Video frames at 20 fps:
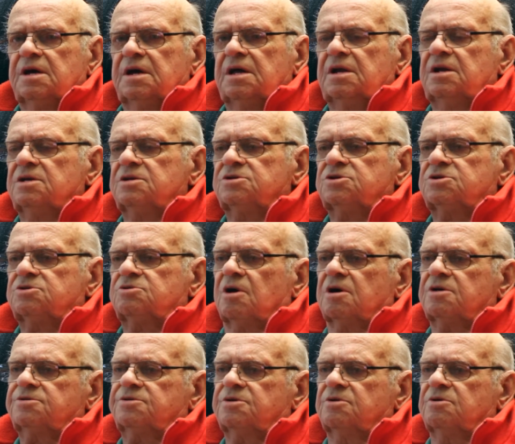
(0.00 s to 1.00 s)
an
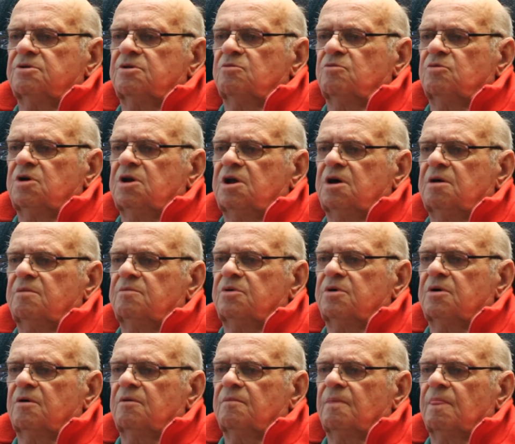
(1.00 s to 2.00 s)
instructor that
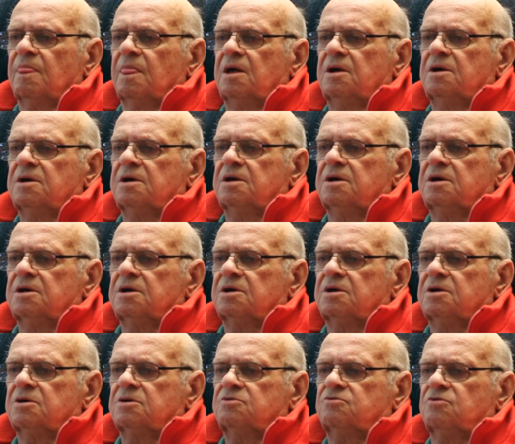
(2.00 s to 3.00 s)

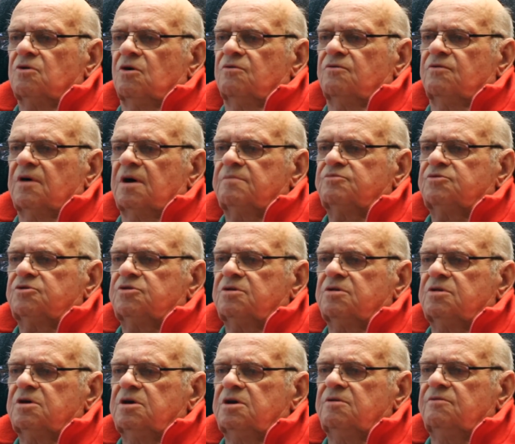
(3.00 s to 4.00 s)
drove up to
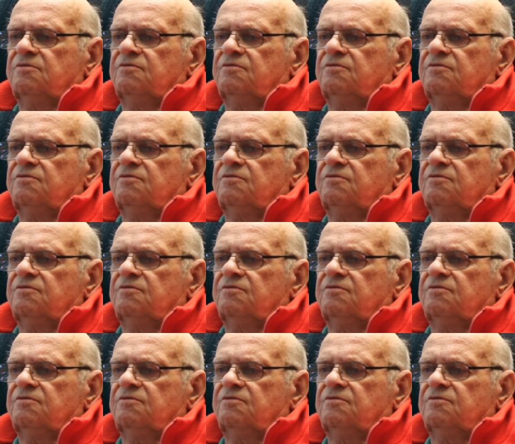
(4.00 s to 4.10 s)
the